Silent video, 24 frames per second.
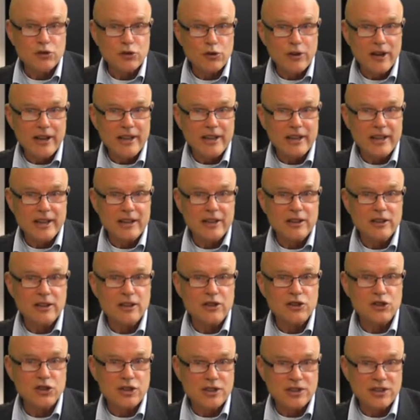training and
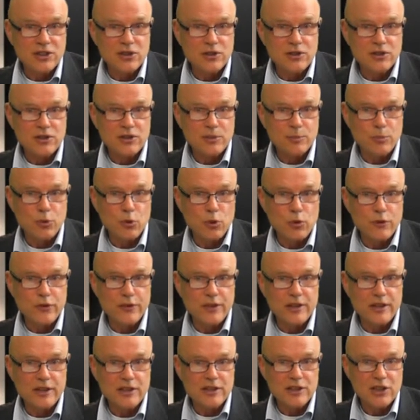logistical support for
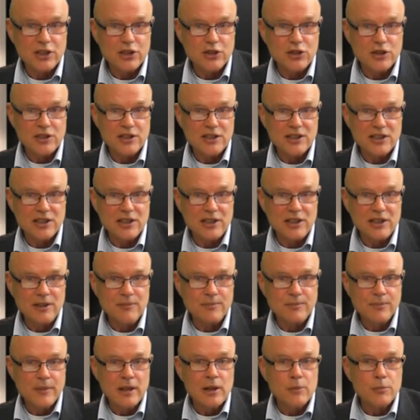the insurgency,
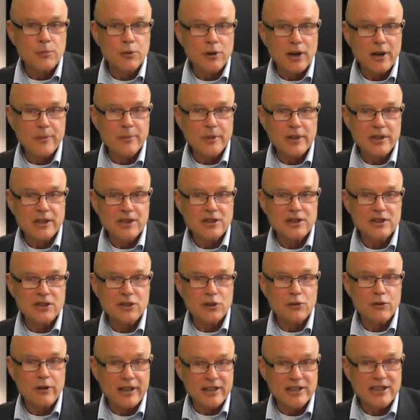Prime
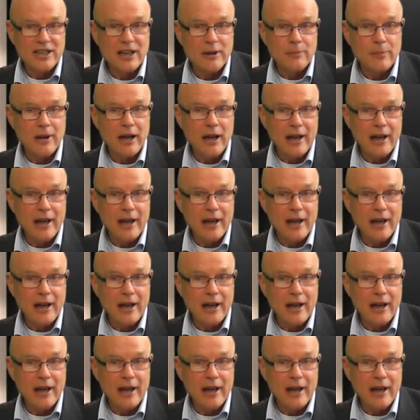Minister Recep